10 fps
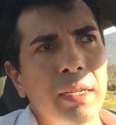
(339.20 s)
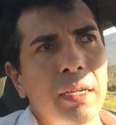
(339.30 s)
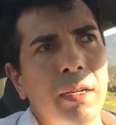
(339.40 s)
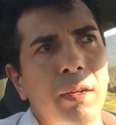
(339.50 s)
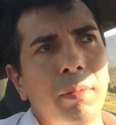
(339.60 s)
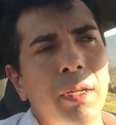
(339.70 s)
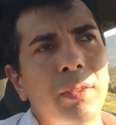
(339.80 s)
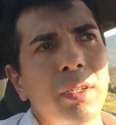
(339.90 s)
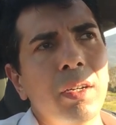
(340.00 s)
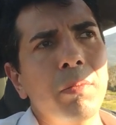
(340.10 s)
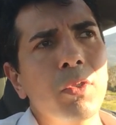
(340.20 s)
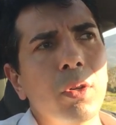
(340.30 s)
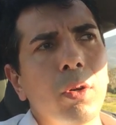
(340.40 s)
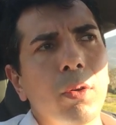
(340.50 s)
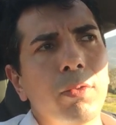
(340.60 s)
In terms
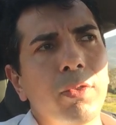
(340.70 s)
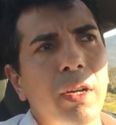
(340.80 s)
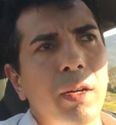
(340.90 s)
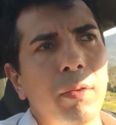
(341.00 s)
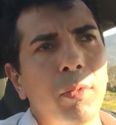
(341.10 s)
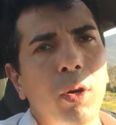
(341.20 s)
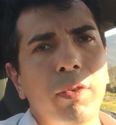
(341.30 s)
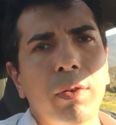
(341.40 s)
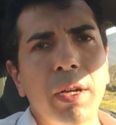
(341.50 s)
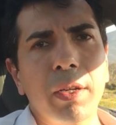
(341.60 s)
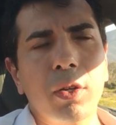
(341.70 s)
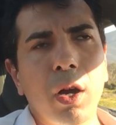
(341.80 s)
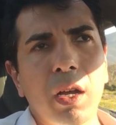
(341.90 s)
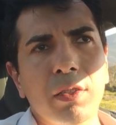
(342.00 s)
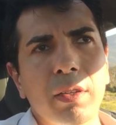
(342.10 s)
of overrunning
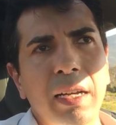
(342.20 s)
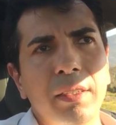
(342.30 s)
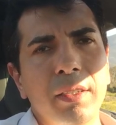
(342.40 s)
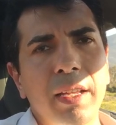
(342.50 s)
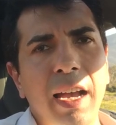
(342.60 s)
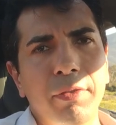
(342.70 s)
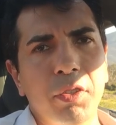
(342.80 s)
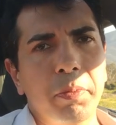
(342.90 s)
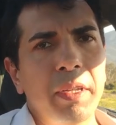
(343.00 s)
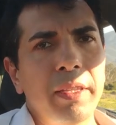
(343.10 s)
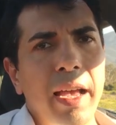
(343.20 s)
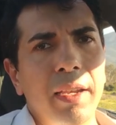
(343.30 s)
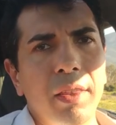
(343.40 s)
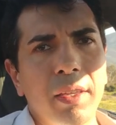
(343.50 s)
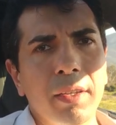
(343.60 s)
cost, I didn't have to spend
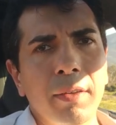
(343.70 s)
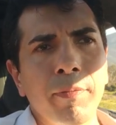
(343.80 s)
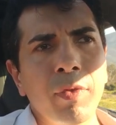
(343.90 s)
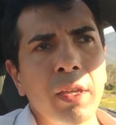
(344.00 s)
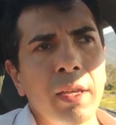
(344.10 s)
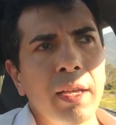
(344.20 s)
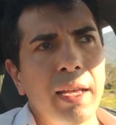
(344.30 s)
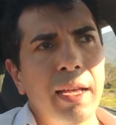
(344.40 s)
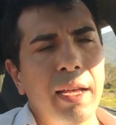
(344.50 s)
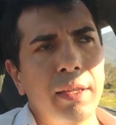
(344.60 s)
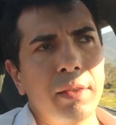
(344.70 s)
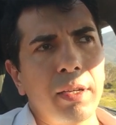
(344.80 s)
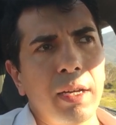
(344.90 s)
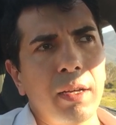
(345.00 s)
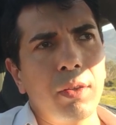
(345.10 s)
anything. And
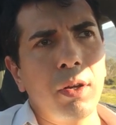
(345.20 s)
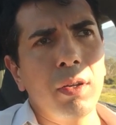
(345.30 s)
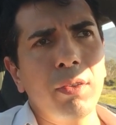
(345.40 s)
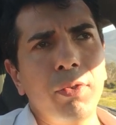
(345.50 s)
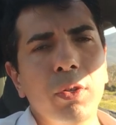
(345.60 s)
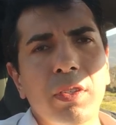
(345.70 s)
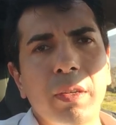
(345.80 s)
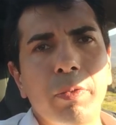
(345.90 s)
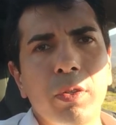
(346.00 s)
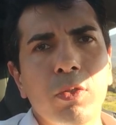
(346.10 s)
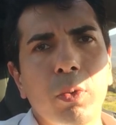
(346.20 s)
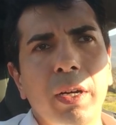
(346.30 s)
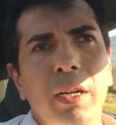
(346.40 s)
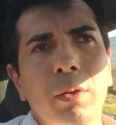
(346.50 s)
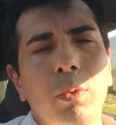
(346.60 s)
the only few exceptions
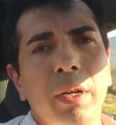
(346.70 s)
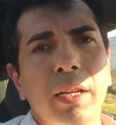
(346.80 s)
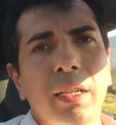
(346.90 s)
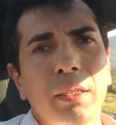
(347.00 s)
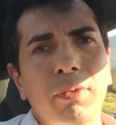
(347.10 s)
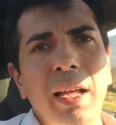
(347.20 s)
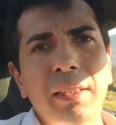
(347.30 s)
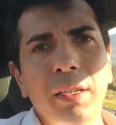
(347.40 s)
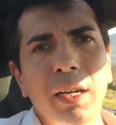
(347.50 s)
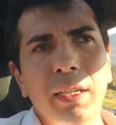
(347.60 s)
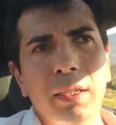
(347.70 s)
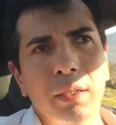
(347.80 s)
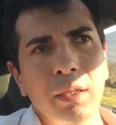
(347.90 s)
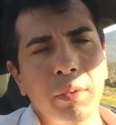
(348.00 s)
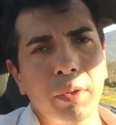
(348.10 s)
were when I got a flat tire,
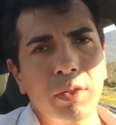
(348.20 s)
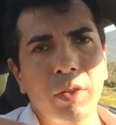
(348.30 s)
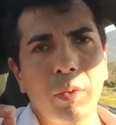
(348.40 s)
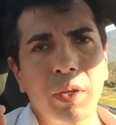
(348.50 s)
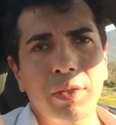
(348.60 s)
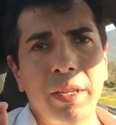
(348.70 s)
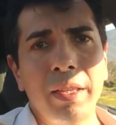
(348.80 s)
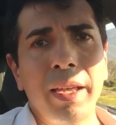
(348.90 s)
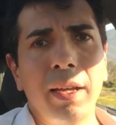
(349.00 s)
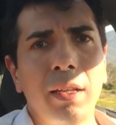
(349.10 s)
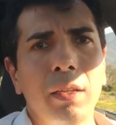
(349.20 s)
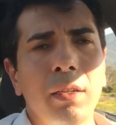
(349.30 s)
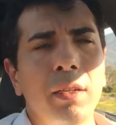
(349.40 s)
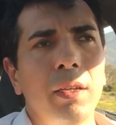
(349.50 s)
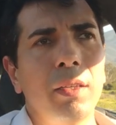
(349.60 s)
because there was a nail
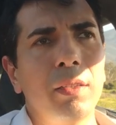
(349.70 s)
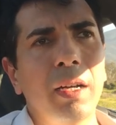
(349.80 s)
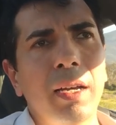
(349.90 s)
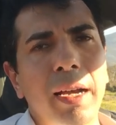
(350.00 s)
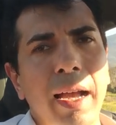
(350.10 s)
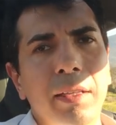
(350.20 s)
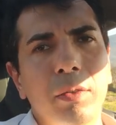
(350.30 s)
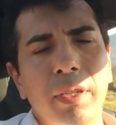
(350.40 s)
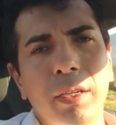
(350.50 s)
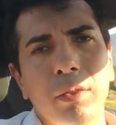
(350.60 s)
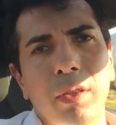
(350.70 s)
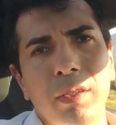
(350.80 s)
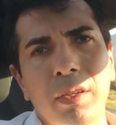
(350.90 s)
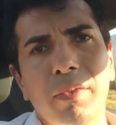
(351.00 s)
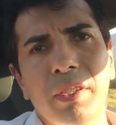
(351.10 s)
in the tire, I had to take it to the
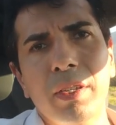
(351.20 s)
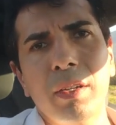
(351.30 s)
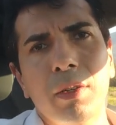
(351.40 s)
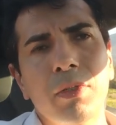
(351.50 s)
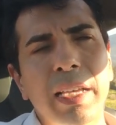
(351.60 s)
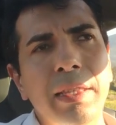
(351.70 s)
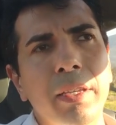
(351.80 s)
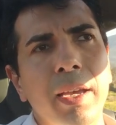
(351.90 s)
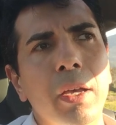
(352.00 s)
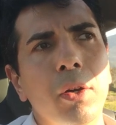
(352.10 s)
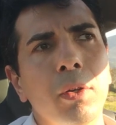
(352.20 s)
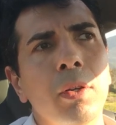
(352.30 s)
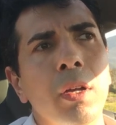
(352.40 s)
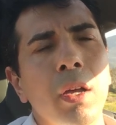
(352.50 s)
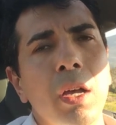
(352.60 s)
service center in San Diego.
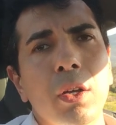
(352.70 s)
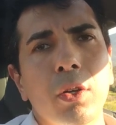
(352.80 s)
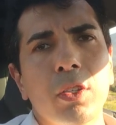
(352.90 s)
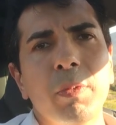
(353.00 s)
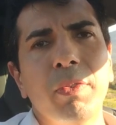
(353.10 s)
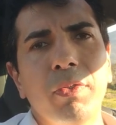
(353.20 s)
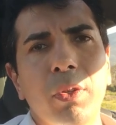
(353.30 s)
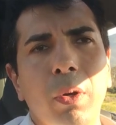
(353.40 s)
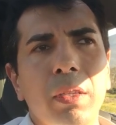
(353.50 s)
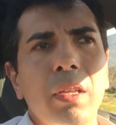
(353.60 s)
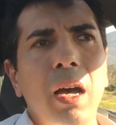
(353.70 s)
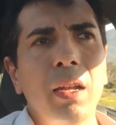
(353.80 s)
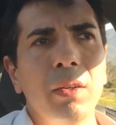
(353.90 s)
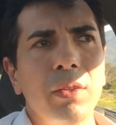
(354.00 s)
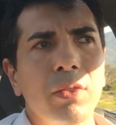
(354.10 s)
Cost me
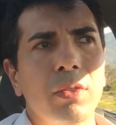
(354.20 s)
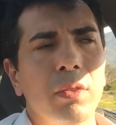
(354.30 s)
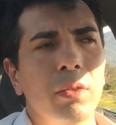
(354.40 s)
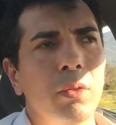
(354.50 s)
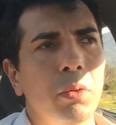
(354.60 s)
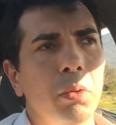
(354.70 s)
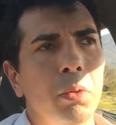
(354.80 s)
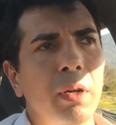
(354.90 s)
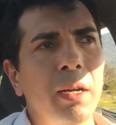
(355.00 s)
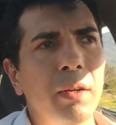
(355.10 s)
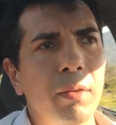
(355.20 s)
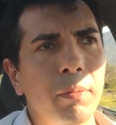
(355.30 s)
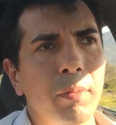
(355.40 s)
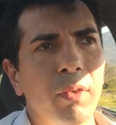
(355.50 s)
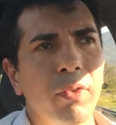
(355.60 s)
$51
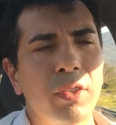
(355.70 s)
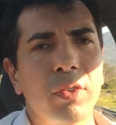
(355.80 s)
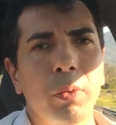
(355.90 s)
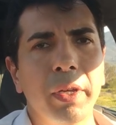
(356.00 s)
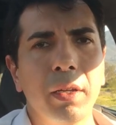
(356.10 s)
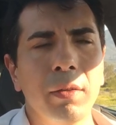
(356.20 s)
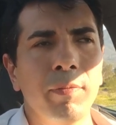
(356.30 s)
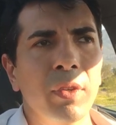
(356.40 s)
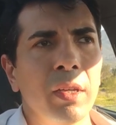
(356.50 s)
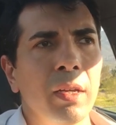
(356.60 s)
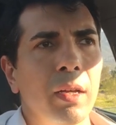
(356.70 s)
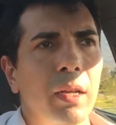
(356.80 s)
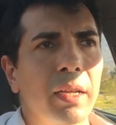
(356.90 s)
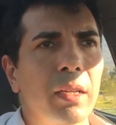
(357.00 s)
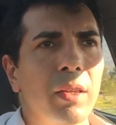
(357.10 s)
to fix the wheel.
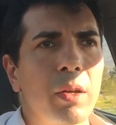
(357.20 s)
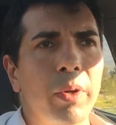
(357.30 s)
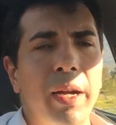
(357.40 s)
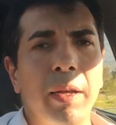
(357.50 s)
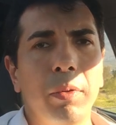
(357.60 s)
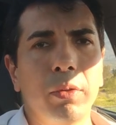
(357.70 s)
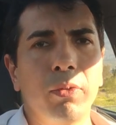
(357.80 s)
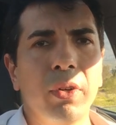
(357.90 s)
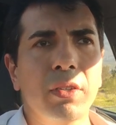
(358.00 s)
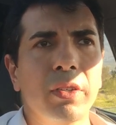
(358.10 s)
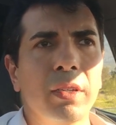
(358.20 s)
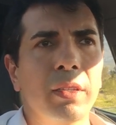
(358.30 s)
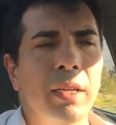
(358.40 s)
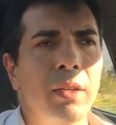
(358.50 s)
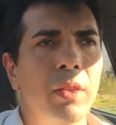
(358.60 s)
Luckily, they were able to fix it.
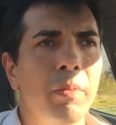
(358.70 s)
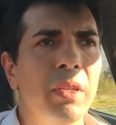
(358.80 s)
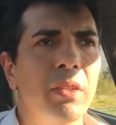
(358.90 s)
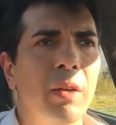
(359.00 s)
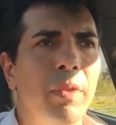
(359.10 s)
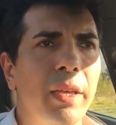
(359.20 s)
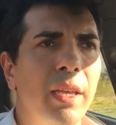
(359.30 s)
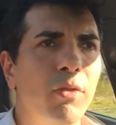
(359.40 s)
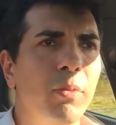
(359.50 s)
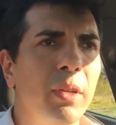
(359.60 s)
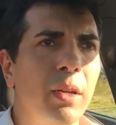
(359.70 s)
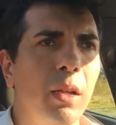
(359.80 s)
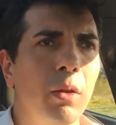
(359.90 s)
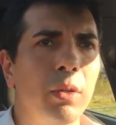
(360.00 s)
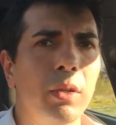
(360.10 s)
And in the meantime, they gave me
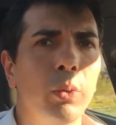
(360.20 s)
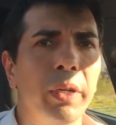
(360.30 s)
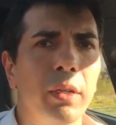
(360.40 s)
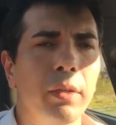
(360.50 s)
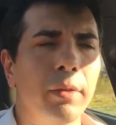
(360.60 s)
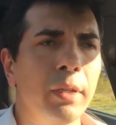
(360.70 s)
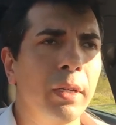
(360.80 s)
a loaner wheel.